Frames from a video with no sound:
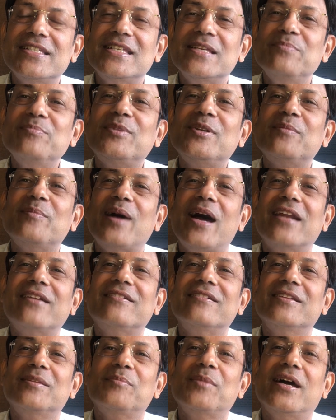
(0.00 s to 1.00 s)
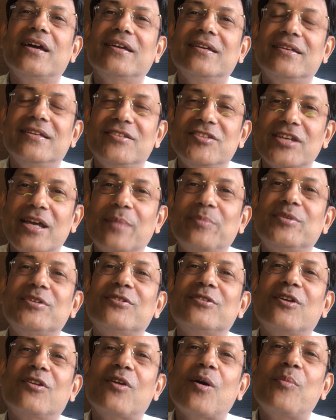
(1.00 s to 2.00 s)
simple manner in my chapter
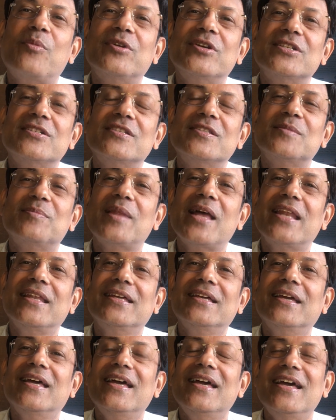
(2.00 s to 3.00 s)
on operations planning.